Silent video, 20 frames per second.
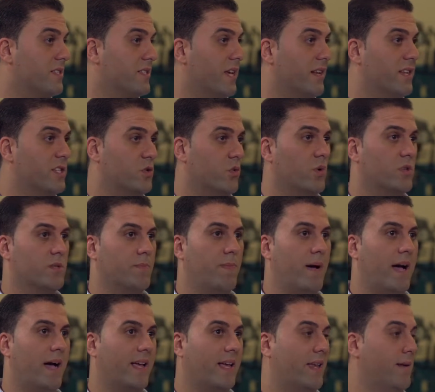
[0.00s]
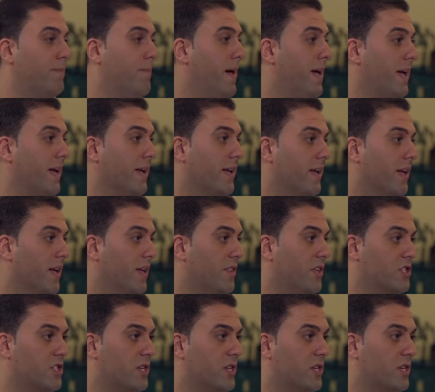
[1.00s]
and this was back in May. The